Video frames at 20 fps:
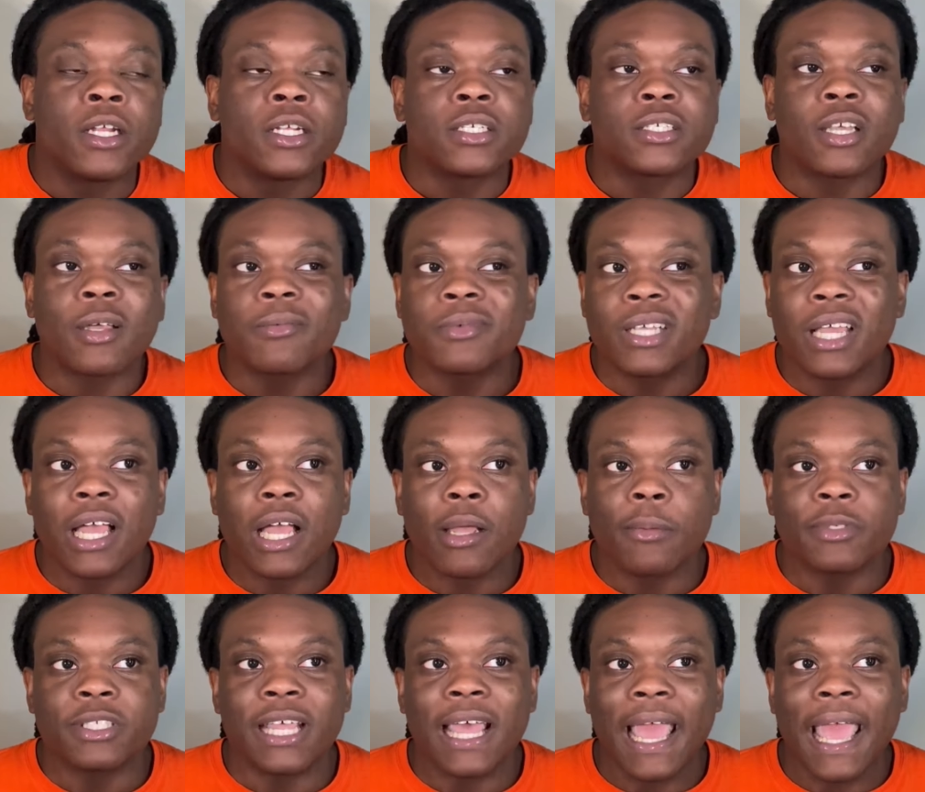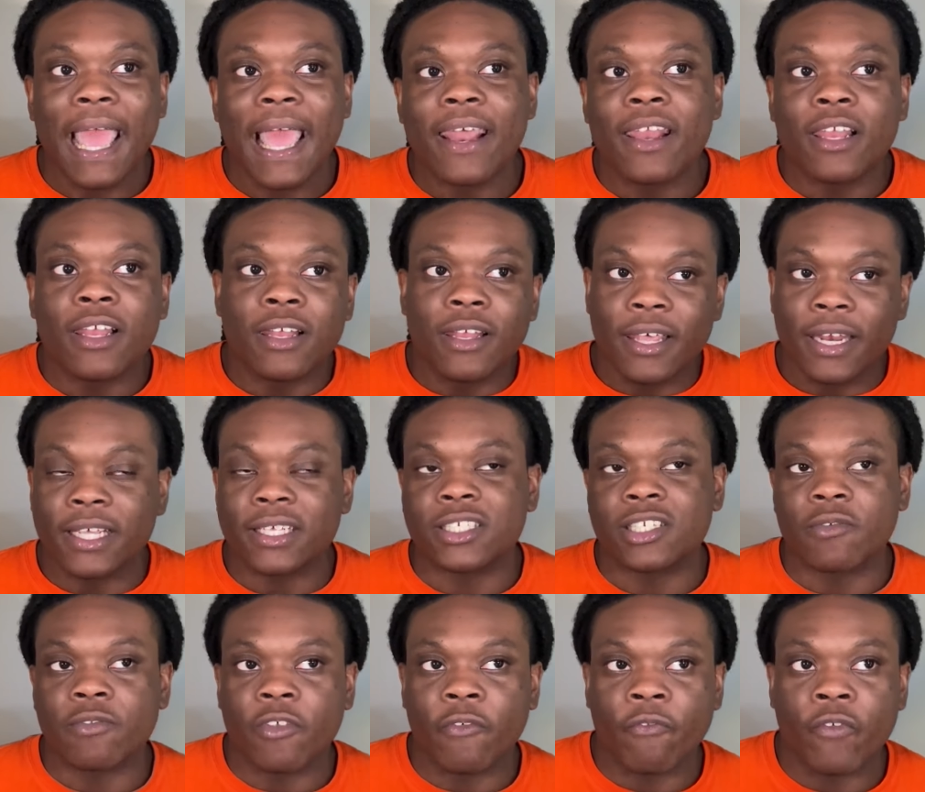sometimes the analytics
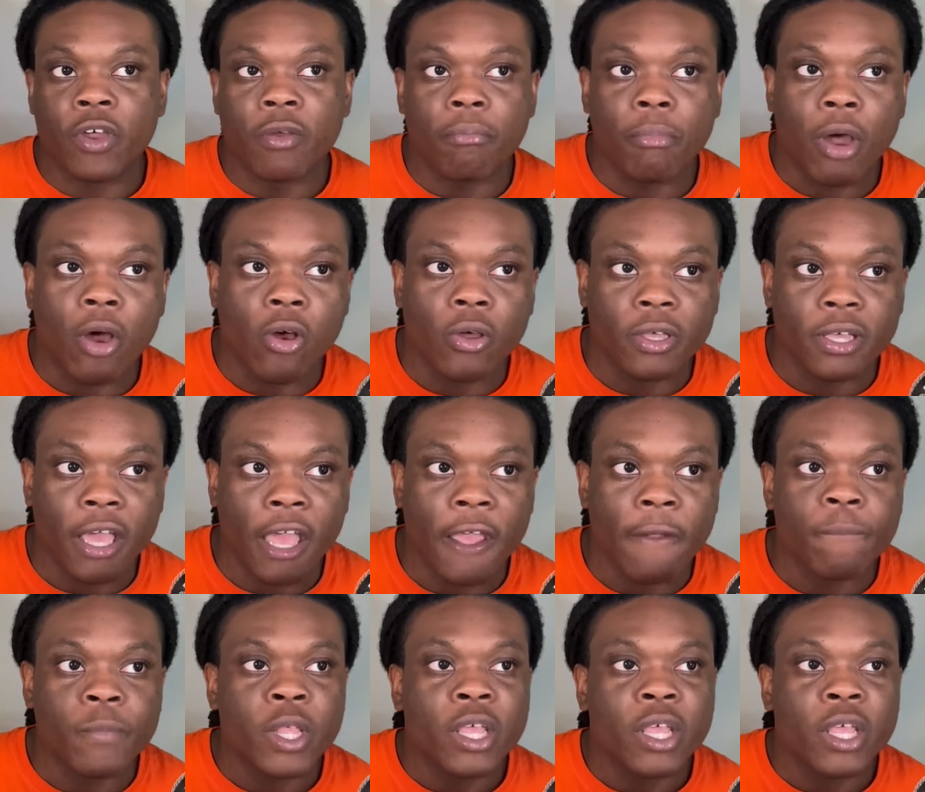of the football game,